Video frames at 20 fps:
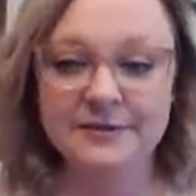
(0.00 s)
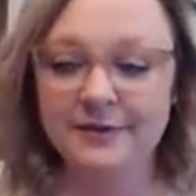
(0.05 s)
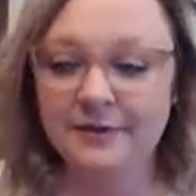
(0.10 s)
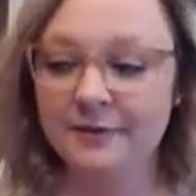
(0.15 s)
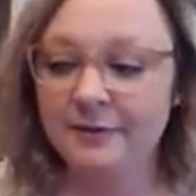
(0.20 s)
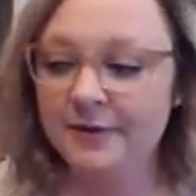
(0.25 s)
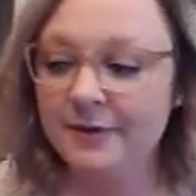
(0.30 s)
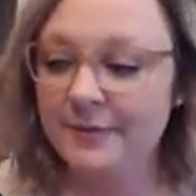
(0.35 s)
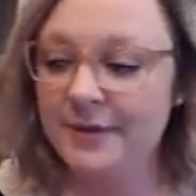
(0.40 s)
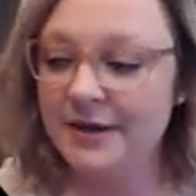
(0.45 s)
We
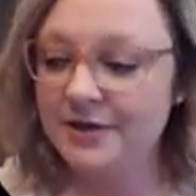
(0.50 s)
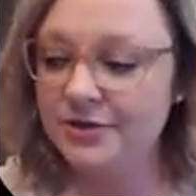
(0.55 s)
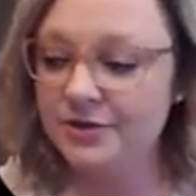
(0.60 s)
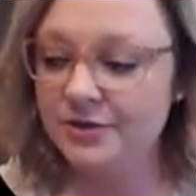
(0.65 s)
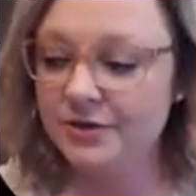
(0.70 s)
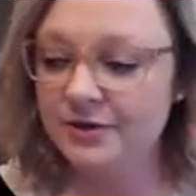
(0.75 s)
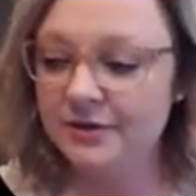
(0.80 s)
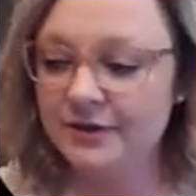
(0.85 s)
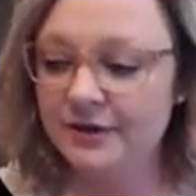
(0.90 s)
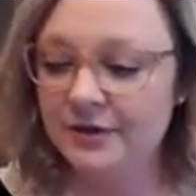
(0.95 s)
want to make
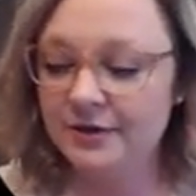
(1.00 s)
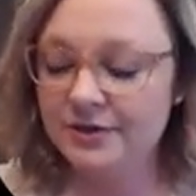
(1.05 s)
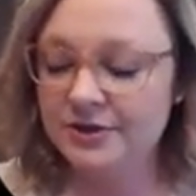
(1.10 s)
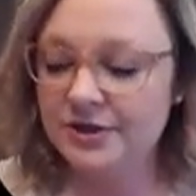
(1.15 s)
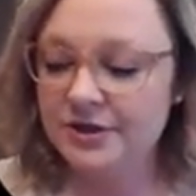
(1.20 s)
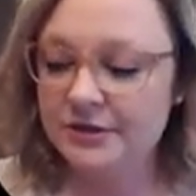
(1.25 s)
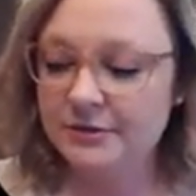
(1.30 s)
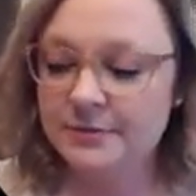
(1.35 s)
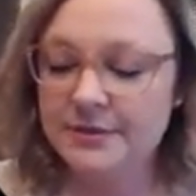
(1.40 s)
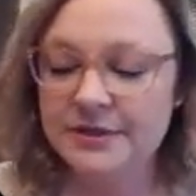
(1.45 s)
sure that our
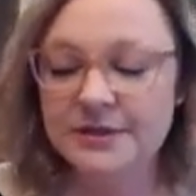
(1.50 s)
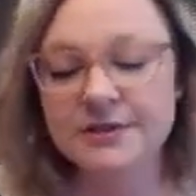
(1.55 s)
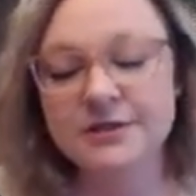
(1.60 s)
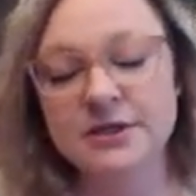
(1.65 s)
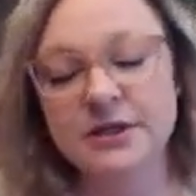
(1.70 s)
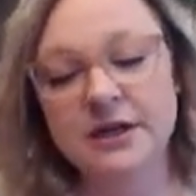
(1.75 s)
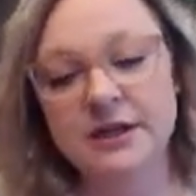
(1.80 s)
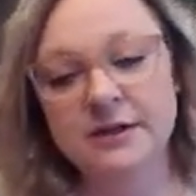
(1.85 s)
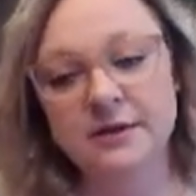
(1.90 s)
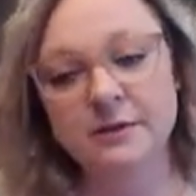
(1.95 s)
champions are
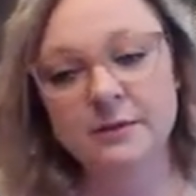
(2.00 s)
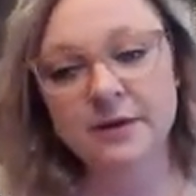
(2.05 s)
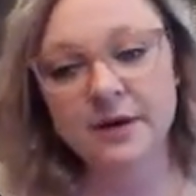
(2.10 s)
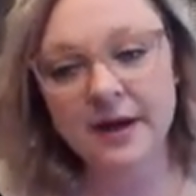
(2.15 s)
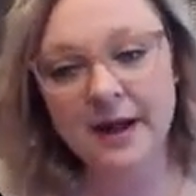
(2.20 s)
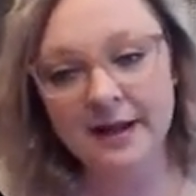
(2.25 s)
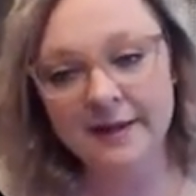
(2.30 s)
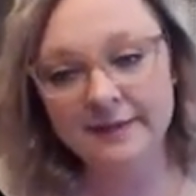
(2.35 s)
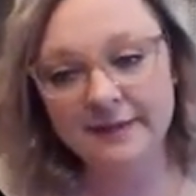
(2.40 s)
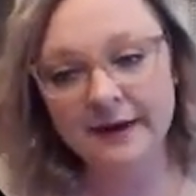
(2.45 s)
getting the word
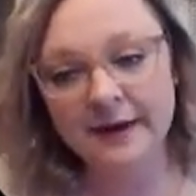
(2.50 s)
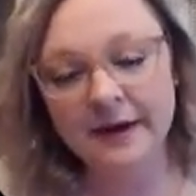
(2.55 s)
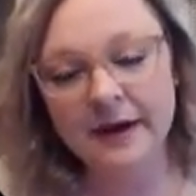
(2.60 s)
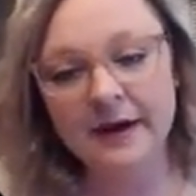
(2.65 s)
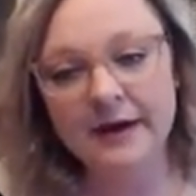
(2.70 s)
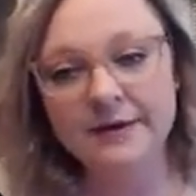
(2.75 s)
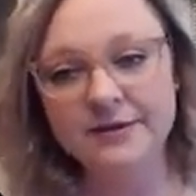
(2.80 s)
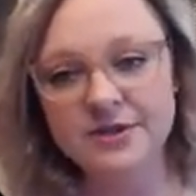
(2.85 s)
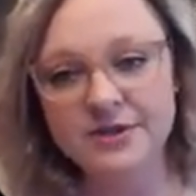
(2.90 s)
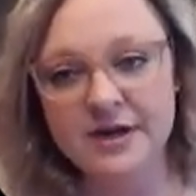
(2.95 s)
out there
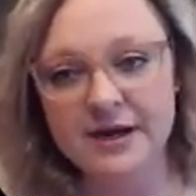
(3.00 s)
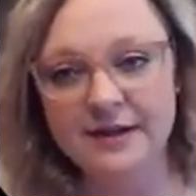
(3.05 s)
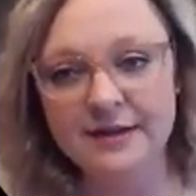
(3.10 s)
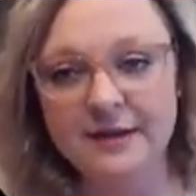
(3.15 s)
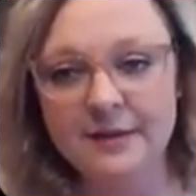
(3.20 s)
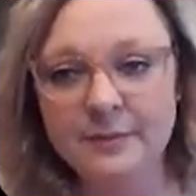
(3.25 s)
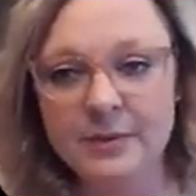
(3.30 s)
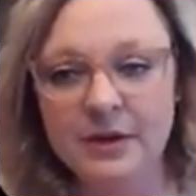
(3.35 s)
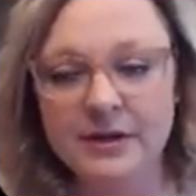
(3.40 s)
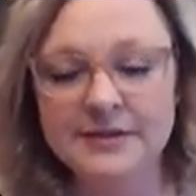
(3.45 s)
and shining
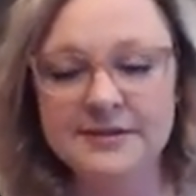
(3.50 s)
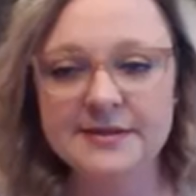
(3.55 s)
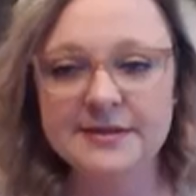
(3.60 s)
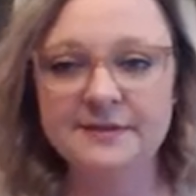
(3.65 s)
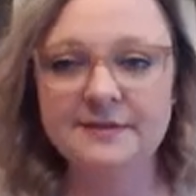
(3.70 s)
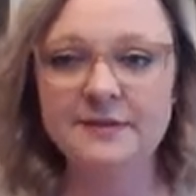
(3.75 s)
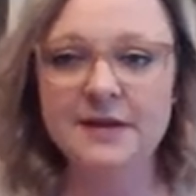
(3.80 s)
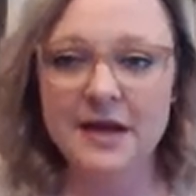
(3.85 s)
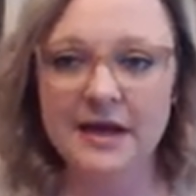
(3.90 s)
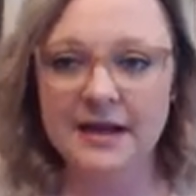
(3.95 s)
that
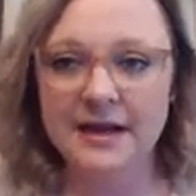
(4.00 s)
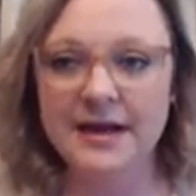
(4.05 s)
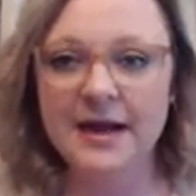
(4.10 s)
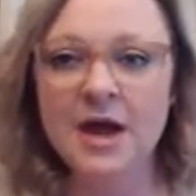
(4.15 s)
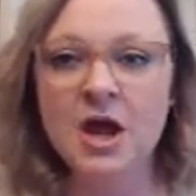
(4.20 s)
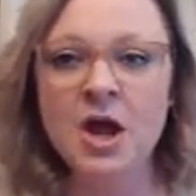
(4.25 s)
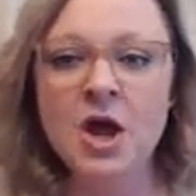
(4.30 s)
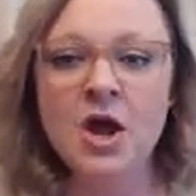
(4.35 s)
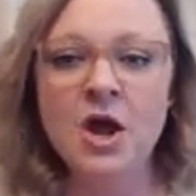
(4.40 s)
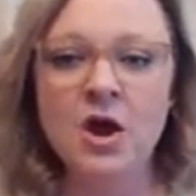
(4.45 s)
positive light
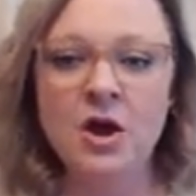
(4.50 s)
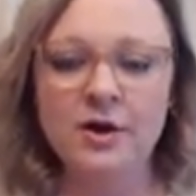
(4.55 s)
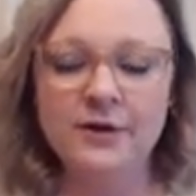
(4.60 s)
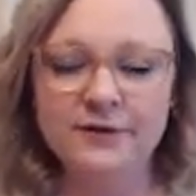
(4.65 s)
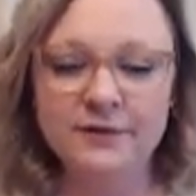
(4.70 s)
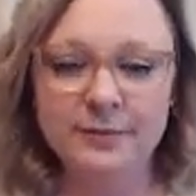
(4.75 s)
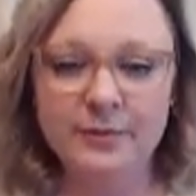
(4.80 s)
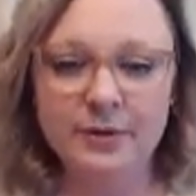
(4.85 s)
on the